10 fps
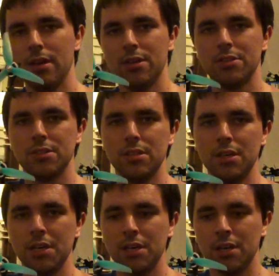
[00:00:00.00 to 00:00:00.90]
is
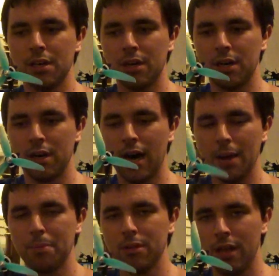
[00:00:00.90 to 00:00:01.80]
the uh,
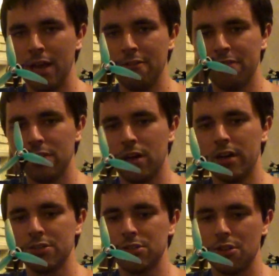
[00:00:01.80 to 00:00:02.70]
Hyperlite
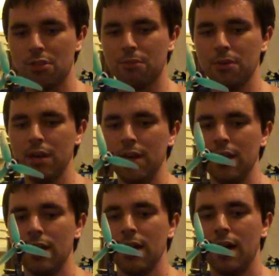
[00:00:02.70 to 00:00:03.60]
Floss
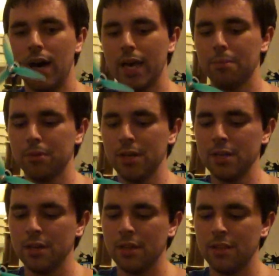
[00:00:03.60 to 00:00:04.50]
3 Hybrid.
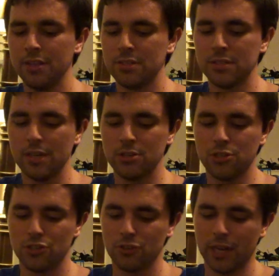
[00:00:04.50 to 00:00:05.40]
This is a
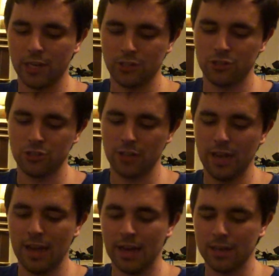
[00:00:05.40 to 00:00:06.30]
stretched
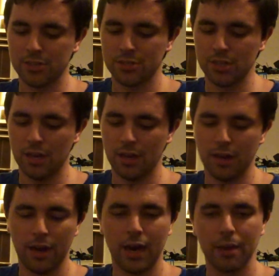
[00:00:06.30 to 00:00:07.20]
X
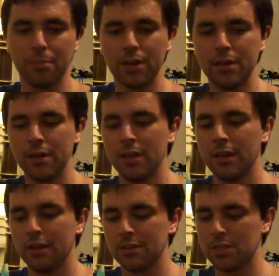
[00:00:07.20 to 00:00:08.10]
uh, hybrid
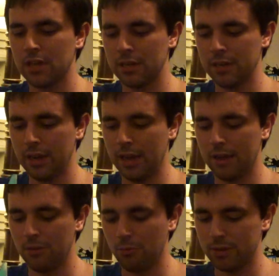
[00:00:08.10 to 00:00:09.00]
design,
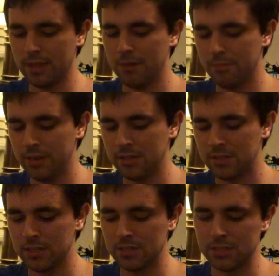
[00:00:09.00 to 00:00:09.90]
and what that
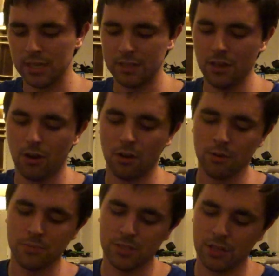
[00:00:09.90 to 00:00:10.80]
means is, is that the
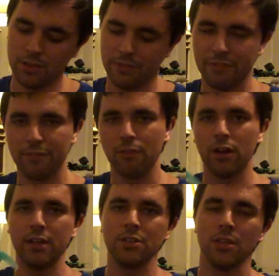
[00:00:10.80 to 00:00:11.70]
arms in the
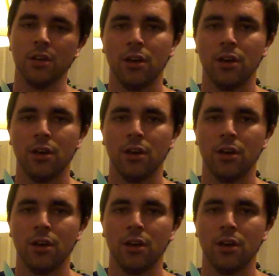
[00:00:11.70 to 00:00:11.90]
front